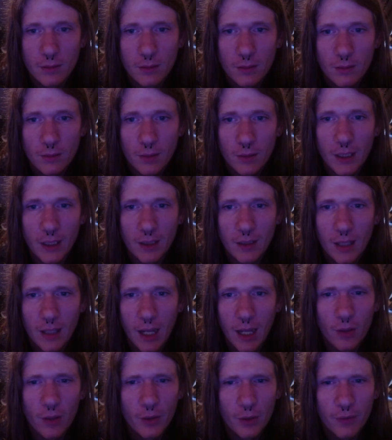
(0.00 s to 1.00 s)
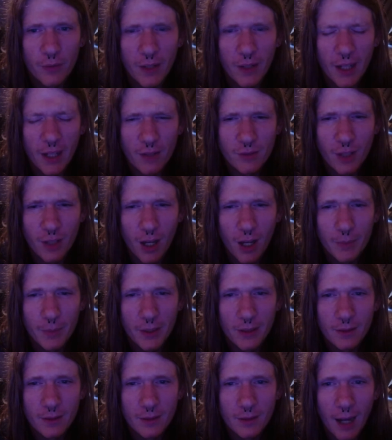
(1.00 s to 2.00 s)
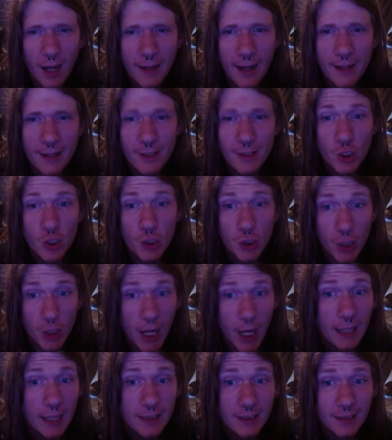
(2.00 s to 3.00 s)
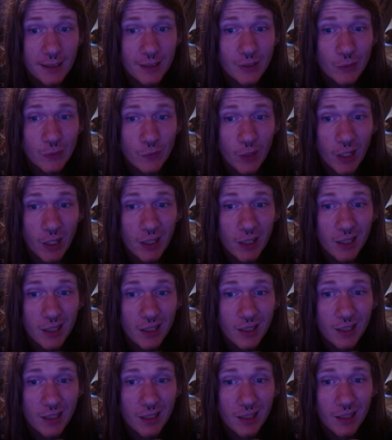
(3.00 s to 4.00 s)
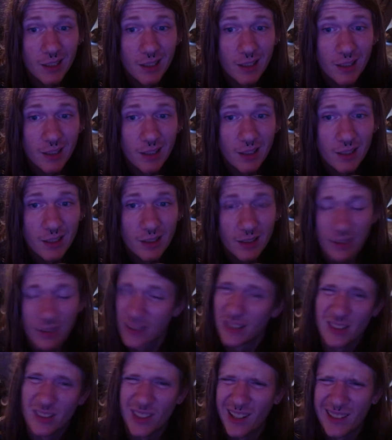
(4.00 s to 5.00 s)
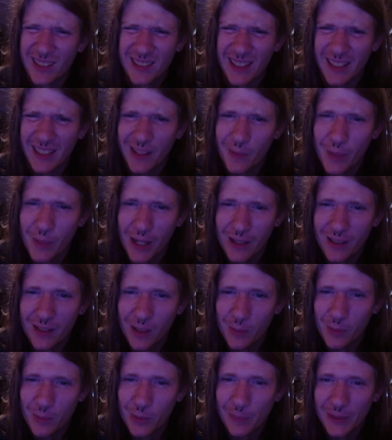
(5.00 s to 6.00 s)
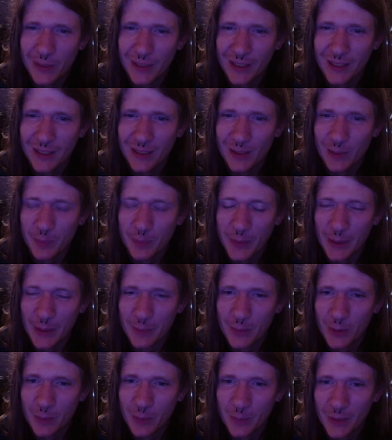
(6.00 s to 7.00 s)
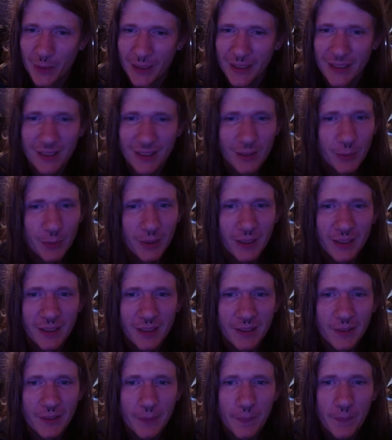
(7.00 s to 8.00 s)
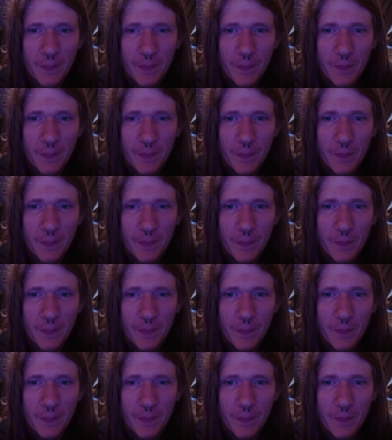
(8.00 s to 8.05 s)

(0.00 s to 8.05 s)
Well, I don't know if I got off topic. I got distracted as fuck because I started thinking about a couple of particular people, but it is what it is.